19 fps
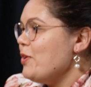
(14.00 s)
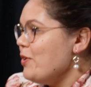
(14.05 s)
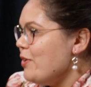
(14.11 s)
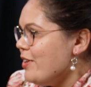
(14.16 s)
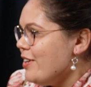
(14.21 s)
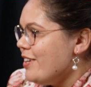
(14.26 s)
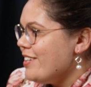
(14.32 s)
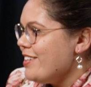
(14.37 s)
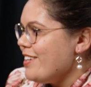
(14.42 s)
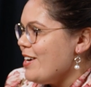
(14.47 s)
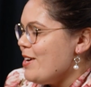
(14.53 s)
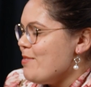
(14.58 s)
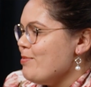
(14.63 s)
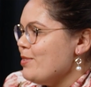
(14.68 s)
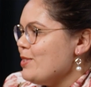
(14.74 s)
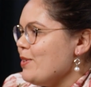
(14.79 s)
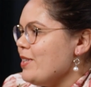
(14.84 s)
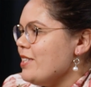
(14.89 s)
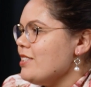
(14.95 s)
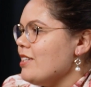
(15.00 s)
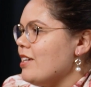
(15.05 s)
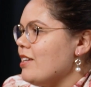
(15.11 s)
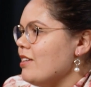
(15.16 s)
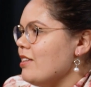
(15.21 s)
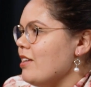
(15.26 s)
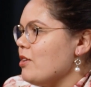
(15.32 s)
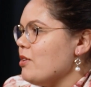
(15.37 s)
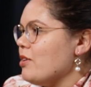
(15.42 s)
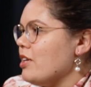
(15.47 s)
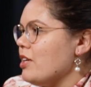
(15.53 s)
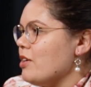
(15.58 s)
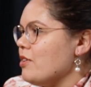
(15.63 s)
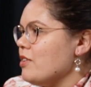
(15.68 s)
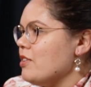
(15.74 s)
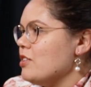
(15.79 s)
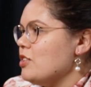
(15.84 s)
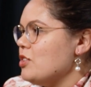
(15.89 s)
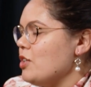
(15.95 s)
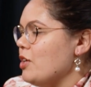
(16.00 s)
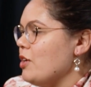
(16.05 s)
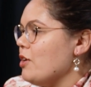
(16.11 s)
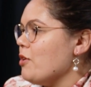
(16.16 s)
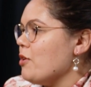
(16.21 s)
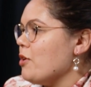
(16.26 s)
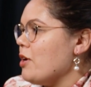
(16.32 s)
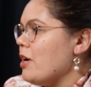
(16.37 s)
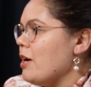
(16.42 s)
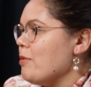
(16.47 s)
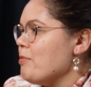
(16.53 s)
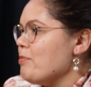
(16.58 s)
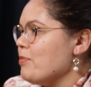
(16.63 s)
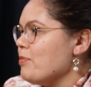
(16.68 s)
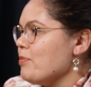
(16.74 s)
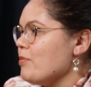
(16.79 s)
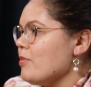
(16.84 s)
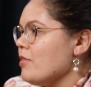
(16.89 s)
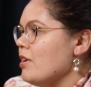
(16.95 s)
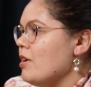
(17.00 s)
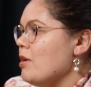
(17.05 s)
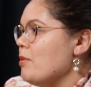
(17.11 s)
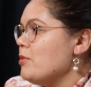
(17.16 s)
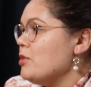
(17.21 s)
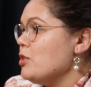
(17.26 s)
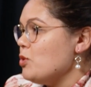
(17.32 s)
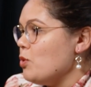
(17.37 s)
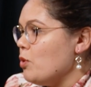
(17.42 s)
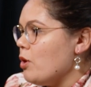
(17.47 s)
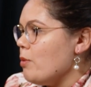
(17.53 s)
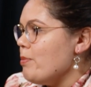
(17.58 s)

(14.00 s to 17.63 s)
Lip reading: Good. I'm so excited that you're here in the studio to talk